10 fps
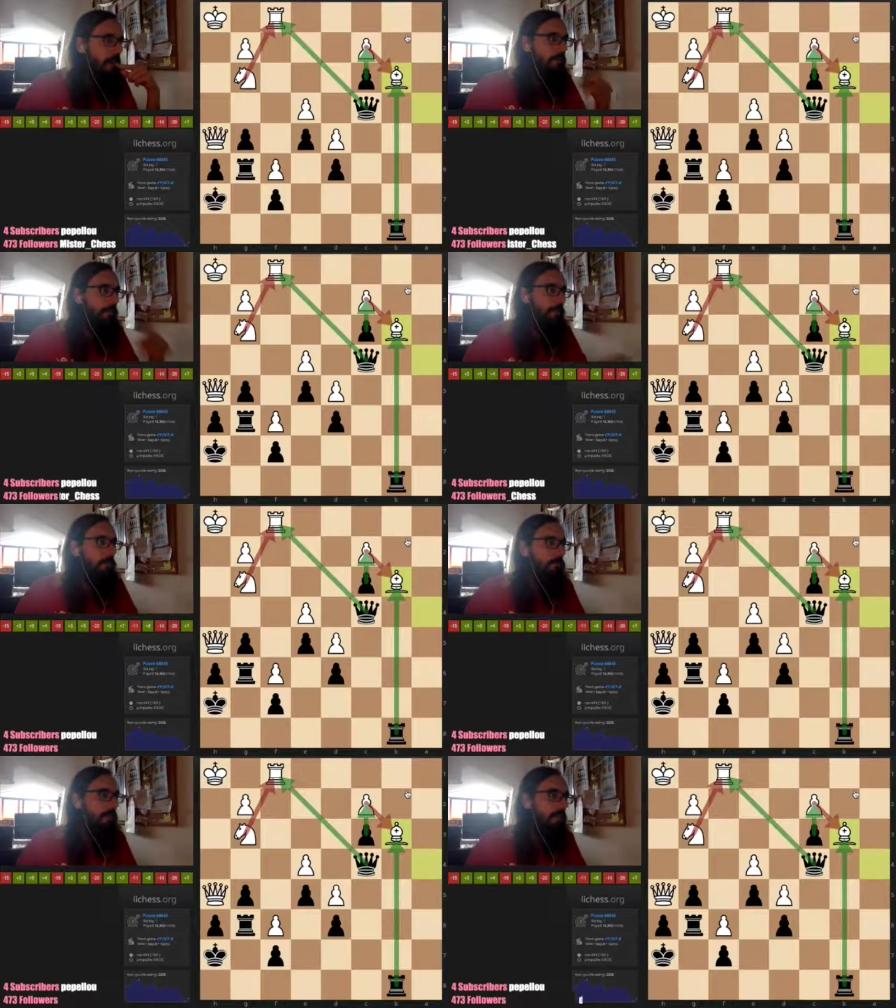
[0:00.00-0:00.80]
That's a
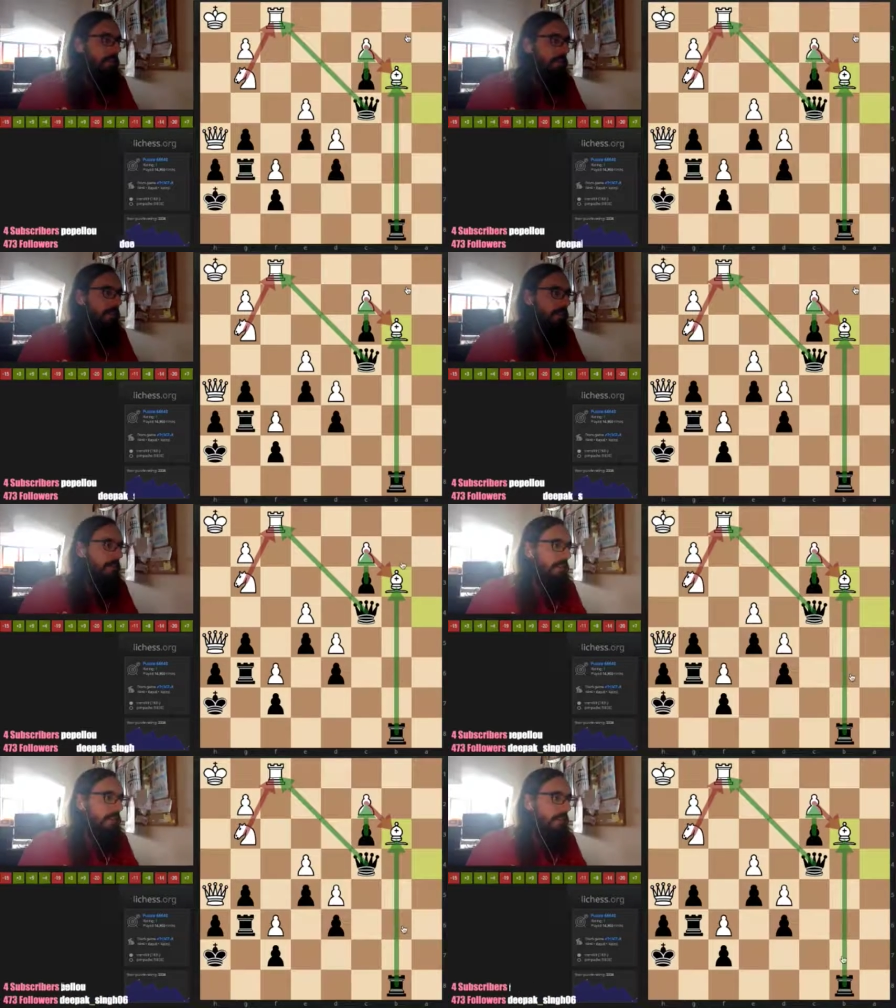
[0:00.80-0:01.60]
beautiful idea.
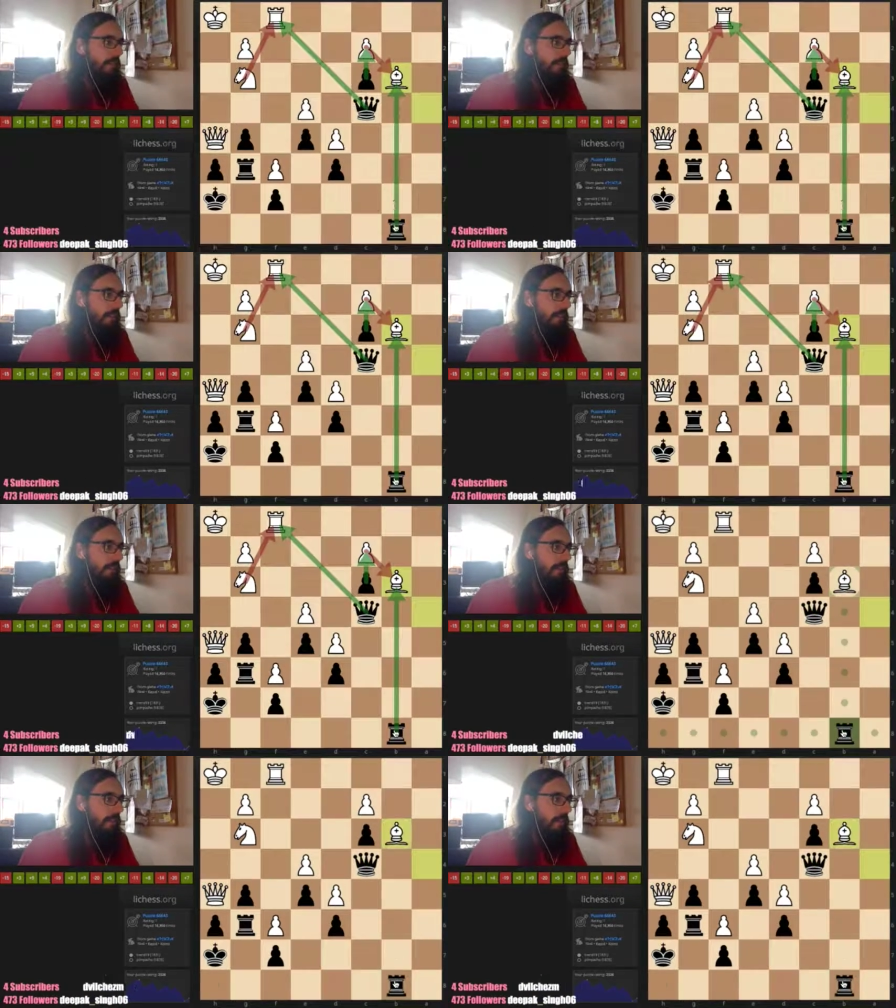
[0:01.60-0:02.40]

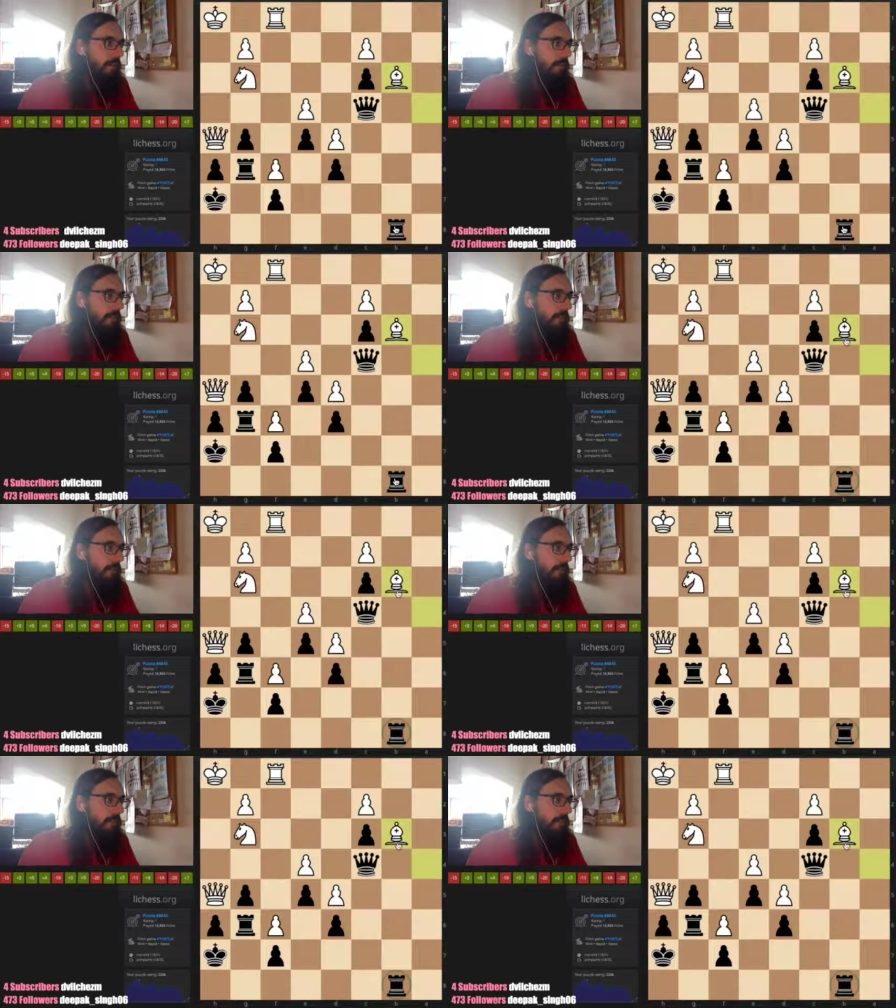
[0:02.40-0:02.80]
Now,